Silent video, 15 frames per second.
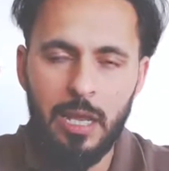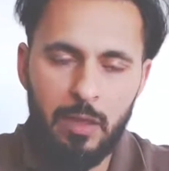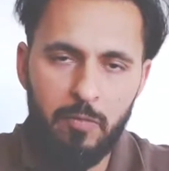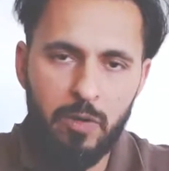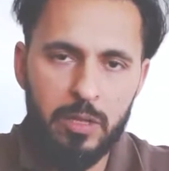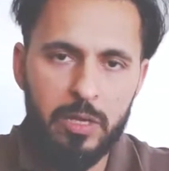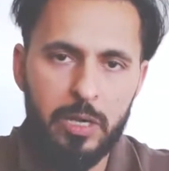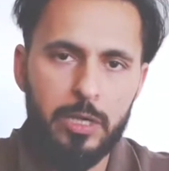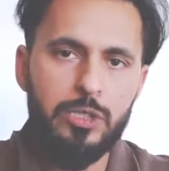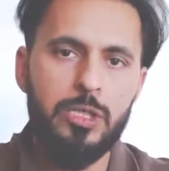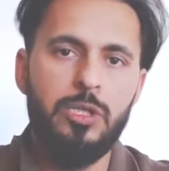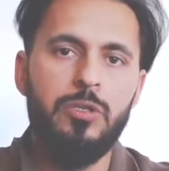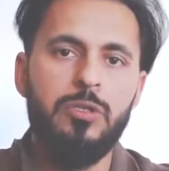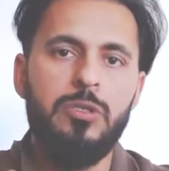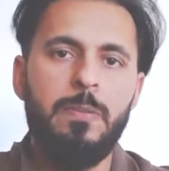It will
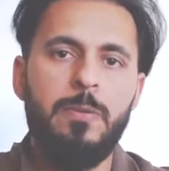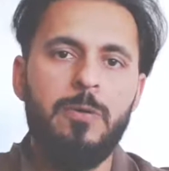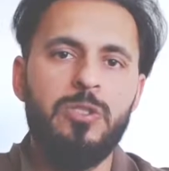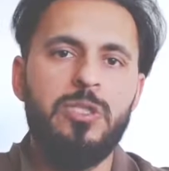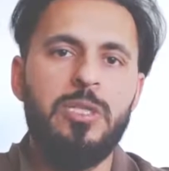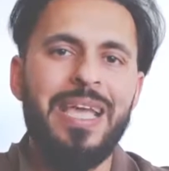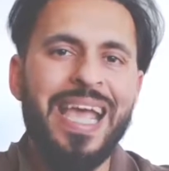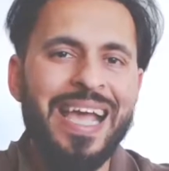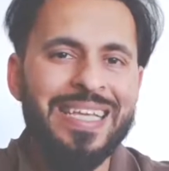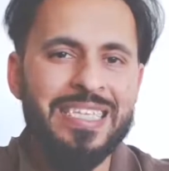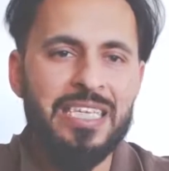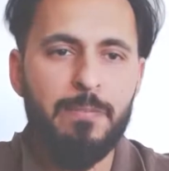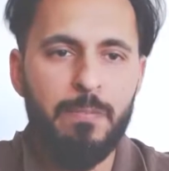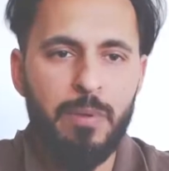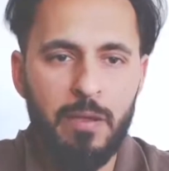continue to push the
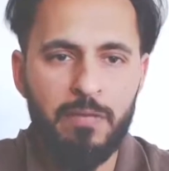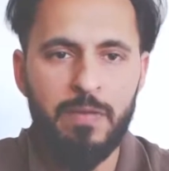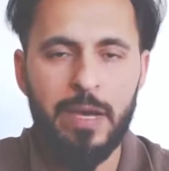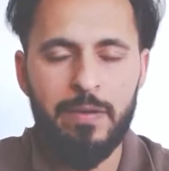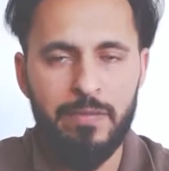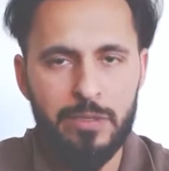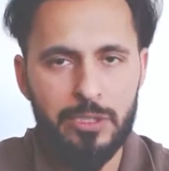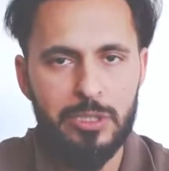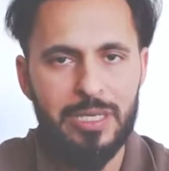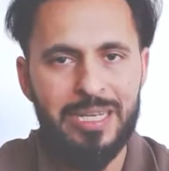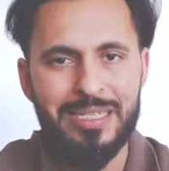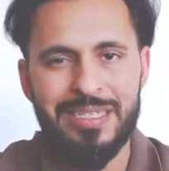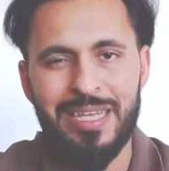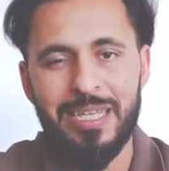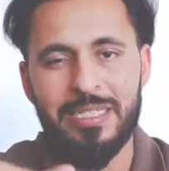S&P 500
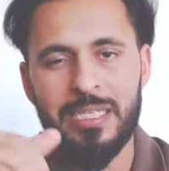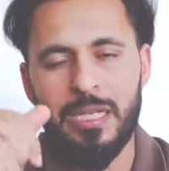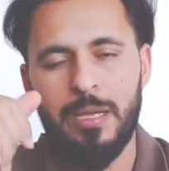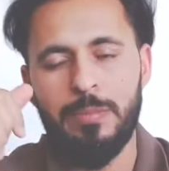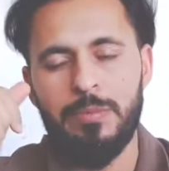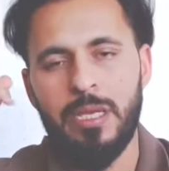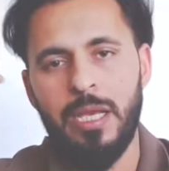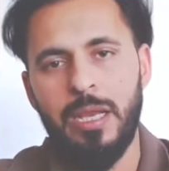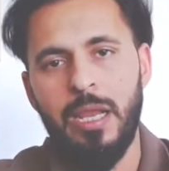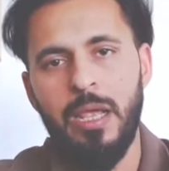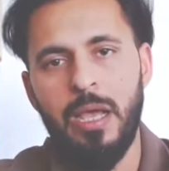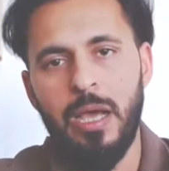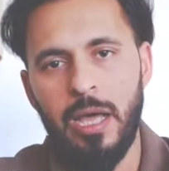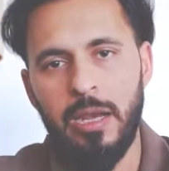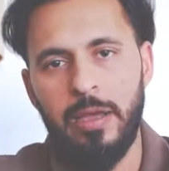index upside,
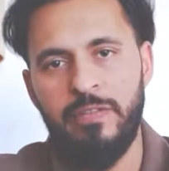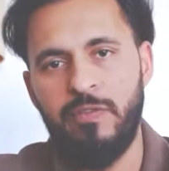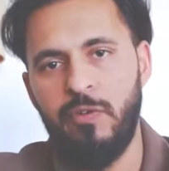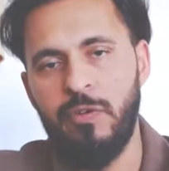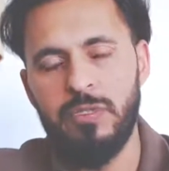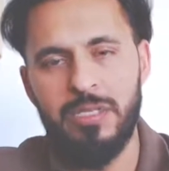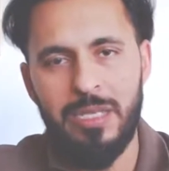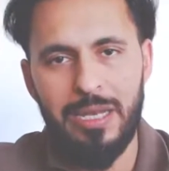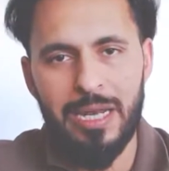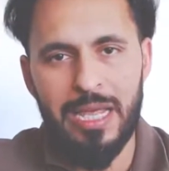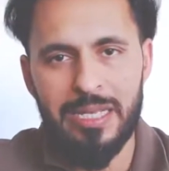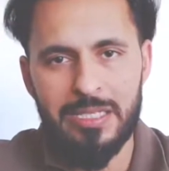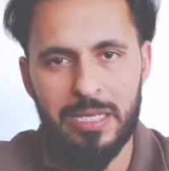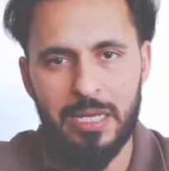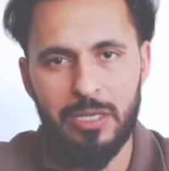and of course the
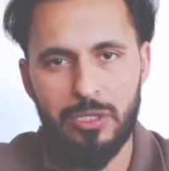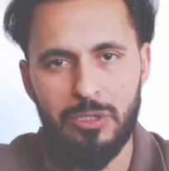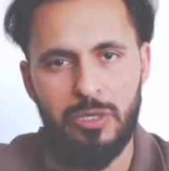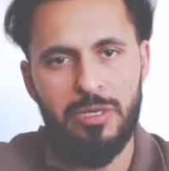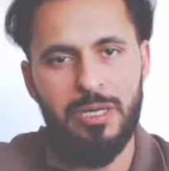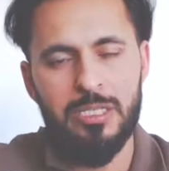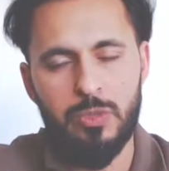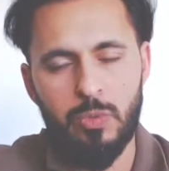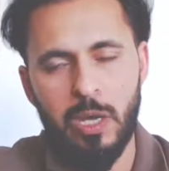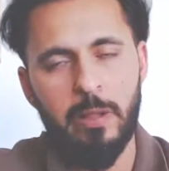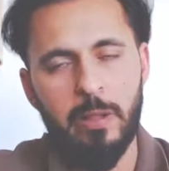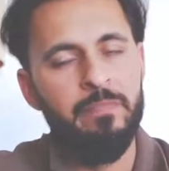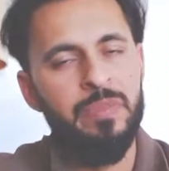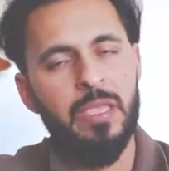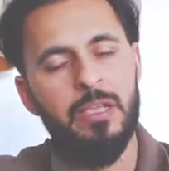Nasdaq 100 as well.